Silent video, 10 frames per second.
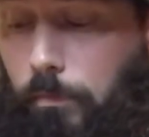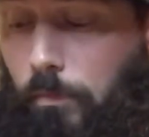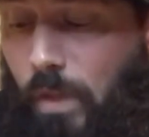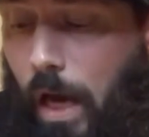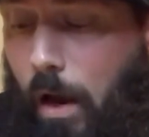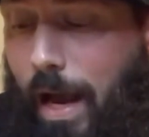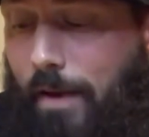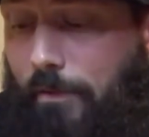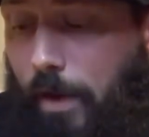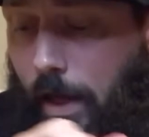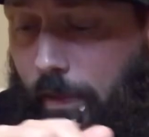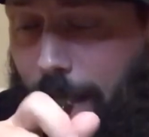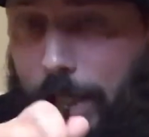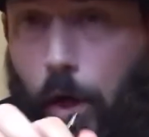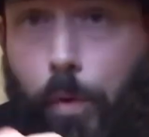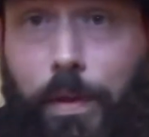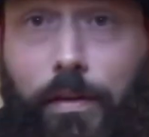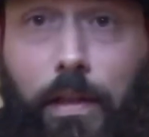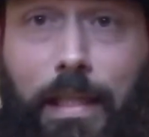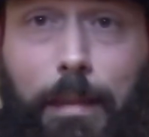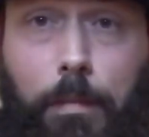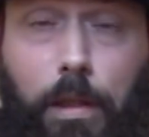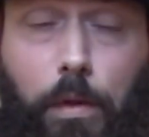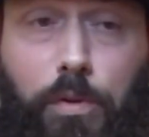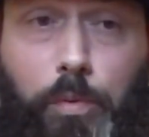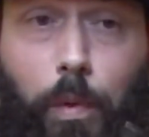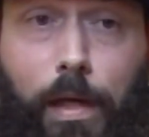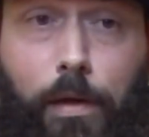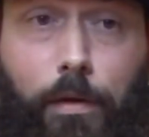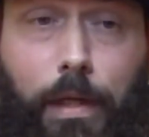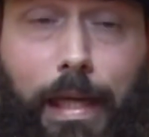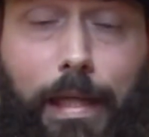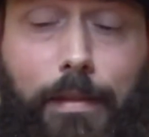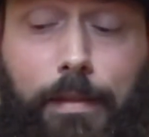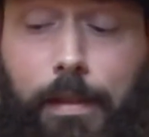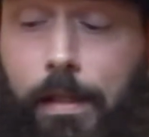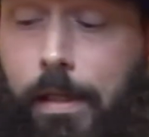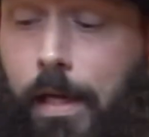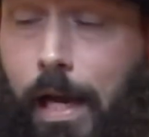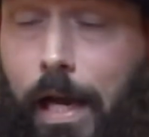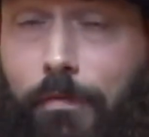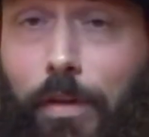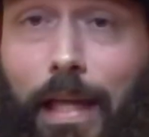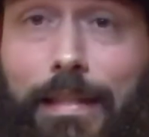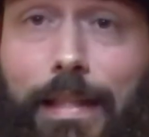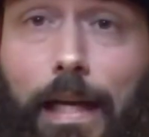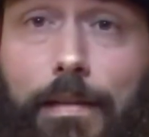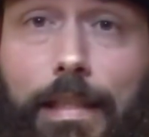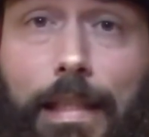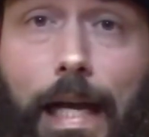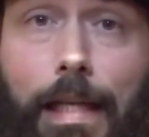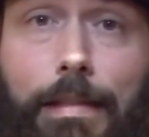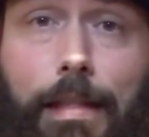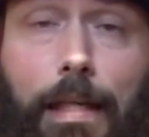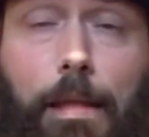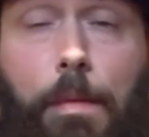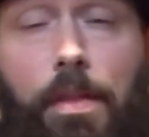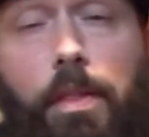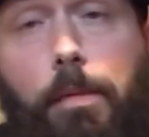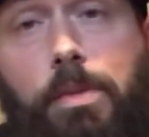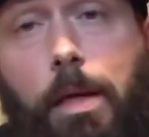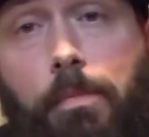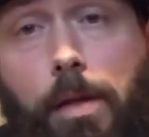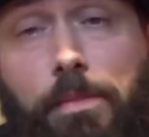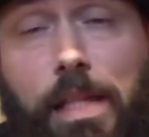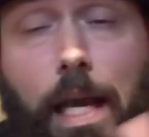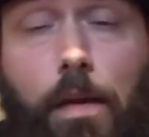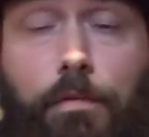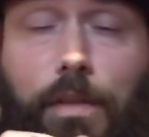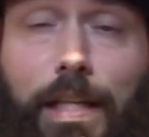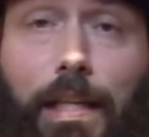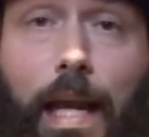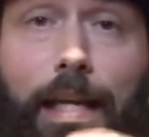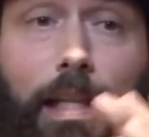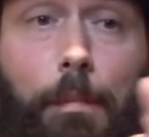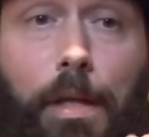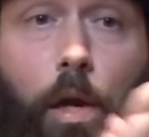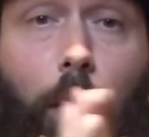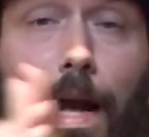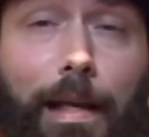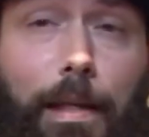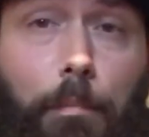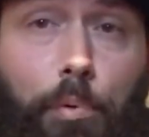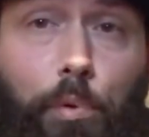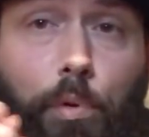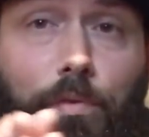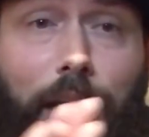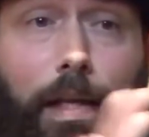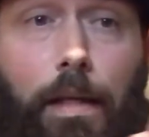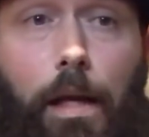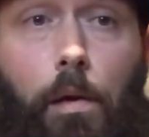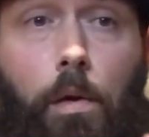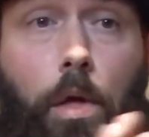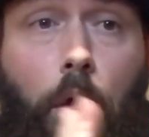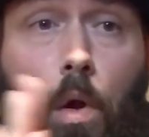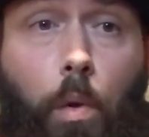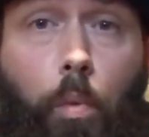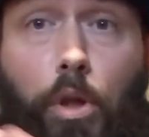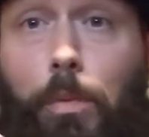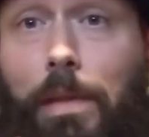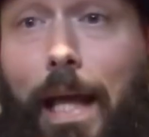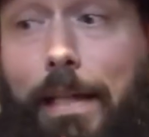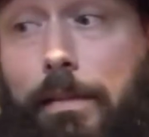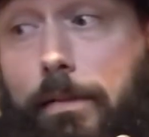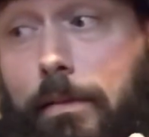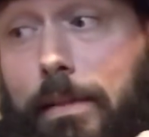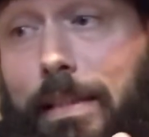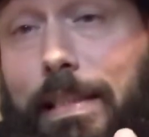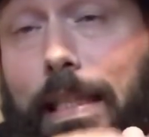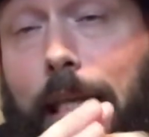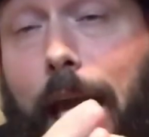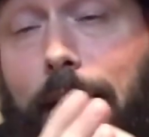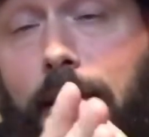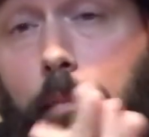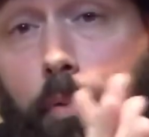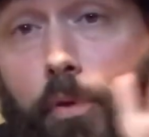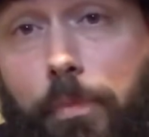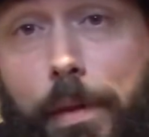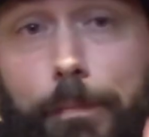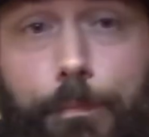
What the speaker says: I'll have that code in the link below as well. And if you like the content, guys, give me a thumbs up, thumbs down. If you didn't like it, let me know how I can improve and what you would like to see as an improvement.